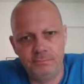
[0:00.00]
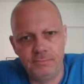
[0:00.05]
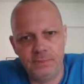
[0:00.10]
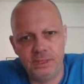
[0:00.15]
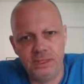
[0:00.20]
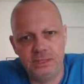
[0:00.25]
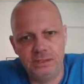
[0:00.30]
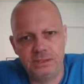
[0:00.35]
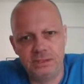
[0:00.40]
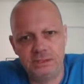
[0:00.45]

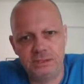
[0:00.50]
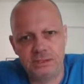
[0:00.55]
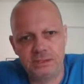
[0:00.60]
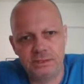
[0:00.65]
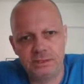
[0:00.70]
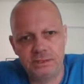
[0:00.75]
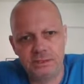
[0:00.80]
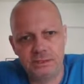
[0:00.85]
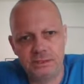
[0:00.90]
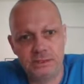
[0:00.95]

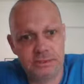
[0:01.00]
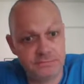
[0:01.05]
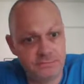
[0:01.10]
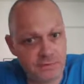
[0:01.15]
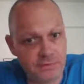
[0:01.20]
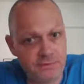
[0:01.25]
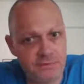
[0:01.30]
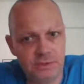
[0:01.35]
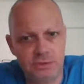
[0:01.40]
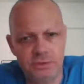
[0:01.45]
it's
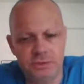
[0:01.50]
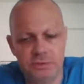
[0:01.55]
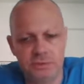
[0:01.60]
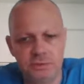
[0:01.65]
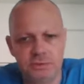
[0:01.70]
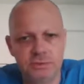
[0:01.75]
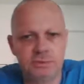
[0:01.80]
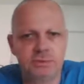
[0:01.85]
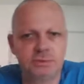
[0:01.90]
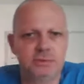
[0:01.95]
very
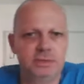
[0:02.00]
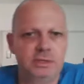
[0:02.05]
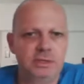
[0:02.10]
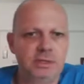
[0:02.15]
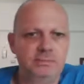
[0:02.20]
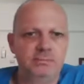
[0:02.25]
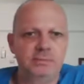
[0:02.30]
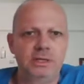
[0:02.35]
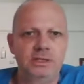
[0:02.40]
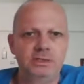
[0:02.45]
good.
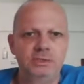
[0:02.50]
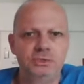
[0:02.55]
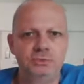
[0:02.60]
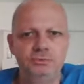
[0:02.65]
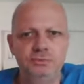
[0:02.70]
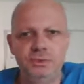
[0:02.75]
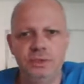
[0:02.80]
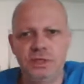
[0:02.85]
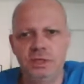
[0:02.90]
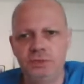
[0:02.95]
I
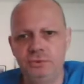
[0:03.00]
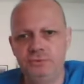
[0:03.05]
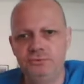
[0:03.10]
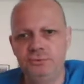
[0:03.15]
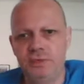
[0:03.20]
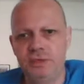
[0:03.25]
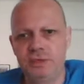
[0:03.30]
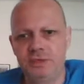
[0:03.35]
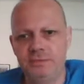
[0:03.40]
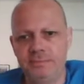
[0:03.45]
do
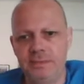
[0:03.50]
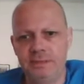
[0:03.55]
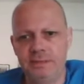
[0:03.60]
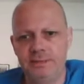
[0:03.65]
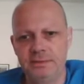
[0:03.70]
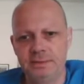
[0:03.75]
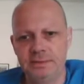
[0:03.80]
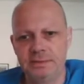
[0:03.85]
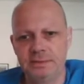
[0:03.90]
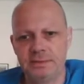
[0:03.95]

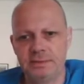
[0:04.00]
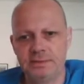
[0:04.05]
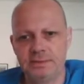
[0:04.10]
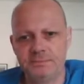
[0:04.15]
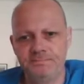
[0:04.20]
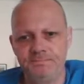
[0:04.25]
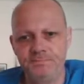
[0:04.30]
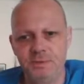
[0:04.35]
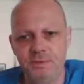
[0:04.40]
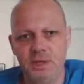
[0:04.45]
recommend this.